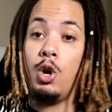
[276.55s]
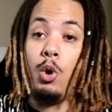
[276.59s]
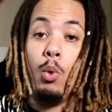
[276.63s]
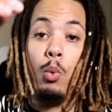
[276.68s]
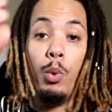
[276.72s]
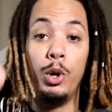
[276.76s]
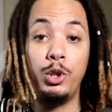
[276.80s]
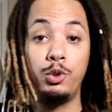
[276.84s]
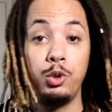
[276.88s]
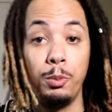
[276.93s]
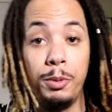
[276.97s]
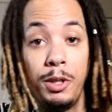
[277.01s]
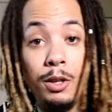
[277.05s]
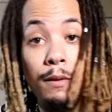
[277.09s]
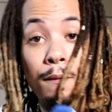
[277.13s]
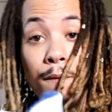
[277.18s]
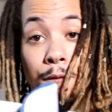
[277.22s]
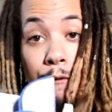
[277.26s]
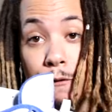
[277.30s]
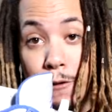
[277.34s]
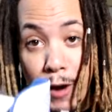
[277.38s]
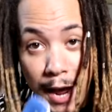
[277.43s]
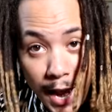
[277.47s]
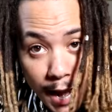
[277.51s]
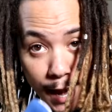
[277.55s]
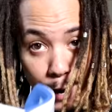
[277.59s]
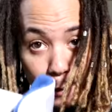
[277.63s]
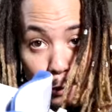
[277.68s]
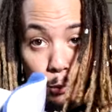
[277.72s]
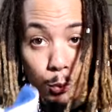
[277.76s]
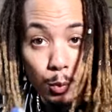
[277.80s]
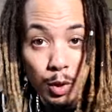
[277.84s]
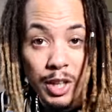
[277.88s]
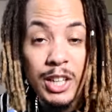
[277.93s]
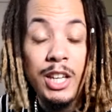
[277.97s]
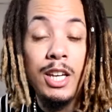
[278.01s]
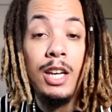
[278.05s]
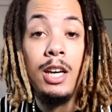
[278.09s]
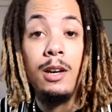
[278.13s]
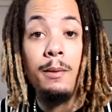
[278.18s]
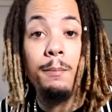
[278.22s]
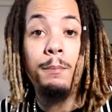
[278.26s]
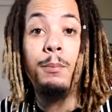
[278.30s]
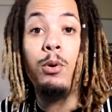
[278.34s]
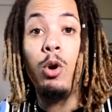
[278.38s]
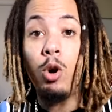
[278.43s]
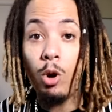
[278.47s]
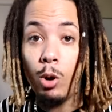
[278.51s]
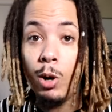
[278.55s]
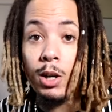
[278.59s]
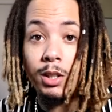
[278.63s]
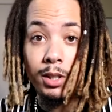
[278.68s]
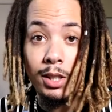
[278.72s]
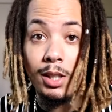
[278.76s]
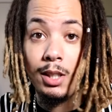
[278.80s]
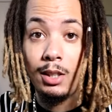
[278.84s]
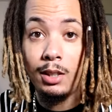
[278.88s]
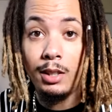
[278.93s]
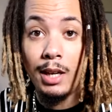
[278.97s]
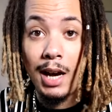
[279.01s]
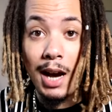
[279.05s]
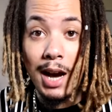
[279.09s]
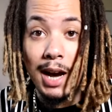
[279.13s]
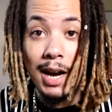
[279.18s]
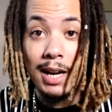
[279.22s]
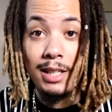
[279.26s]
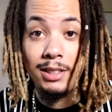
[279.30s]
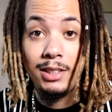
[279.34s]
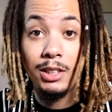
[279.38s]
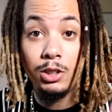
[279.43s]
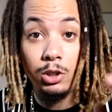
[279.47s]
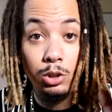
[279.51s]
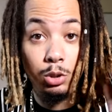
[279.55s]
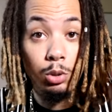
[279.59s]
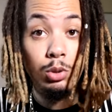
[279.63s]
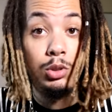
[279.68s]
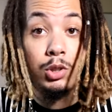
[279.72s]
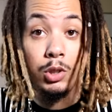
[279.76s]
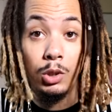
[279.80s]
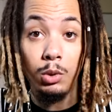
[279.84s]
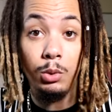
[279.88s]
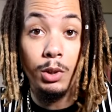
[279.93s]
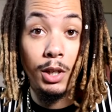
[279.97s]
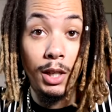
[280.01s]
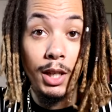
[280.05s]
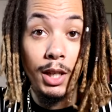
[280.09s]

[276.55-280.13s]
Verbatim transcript: which will be very important, guys, that you tune